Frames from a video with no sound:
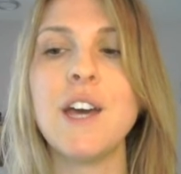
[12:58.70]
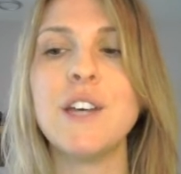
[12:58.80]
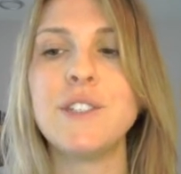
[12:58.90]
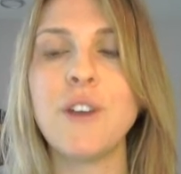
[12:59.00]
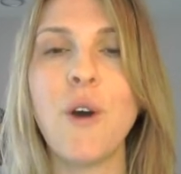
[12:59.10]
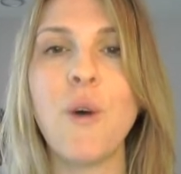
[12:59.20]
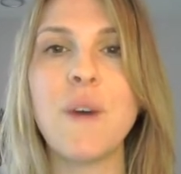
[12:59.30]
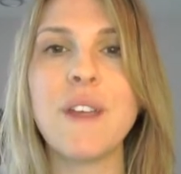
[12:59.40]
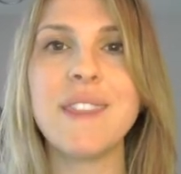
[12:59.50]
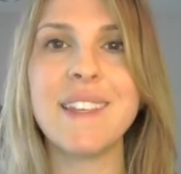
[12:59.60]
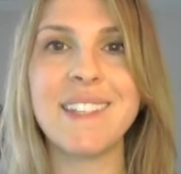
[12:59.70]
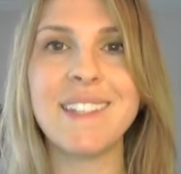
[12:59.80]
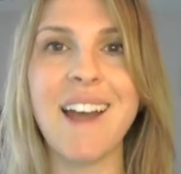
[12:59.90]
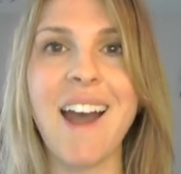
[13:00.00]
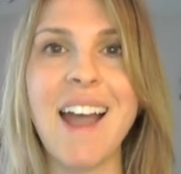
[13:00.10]
So this
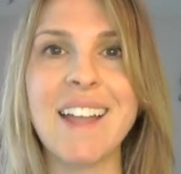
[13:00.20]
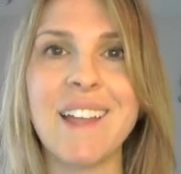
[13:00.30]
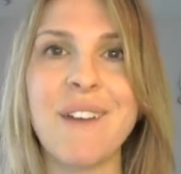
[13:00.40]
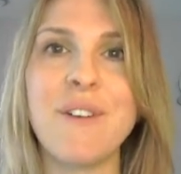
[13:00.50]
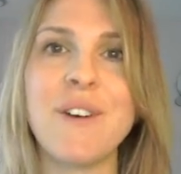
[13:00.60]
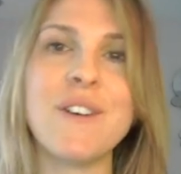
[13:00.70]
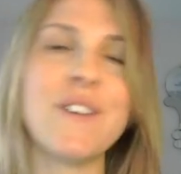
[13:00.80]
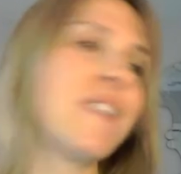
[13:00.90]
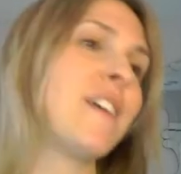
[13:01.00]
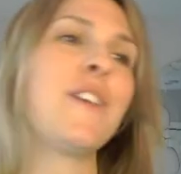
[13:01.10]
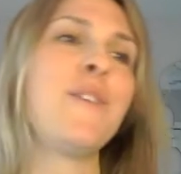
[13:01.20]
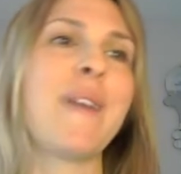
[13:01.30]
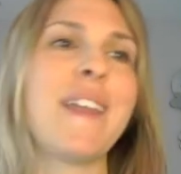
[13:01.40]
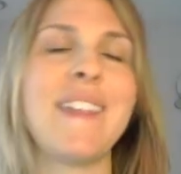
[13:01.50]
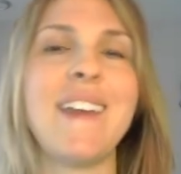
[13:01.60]
is a high level, you
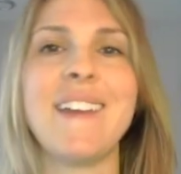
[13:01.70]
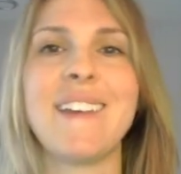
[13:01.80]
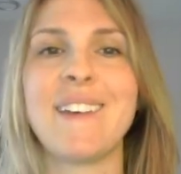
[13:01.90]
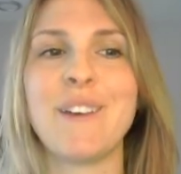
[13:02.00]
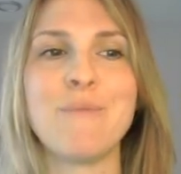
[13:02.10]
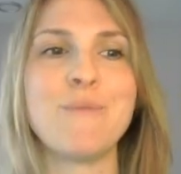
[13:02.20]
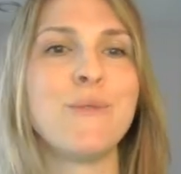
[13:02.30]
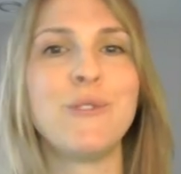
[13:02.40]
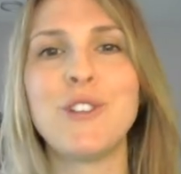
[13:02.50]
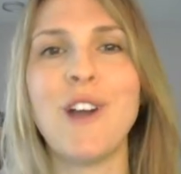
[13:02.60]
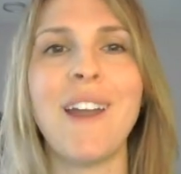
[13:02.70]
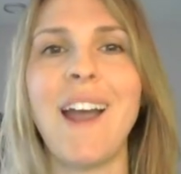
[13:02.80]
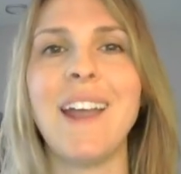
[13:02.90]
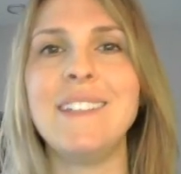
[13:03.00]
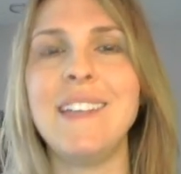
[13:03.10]
might think, moonshot
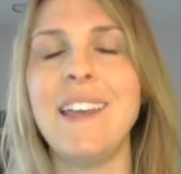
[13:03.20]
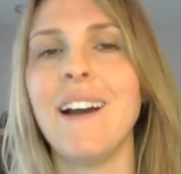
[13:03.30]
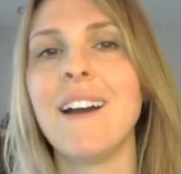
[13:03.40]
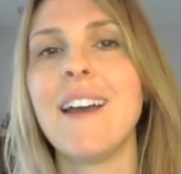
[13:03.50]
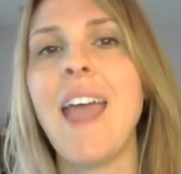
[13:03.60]
idea.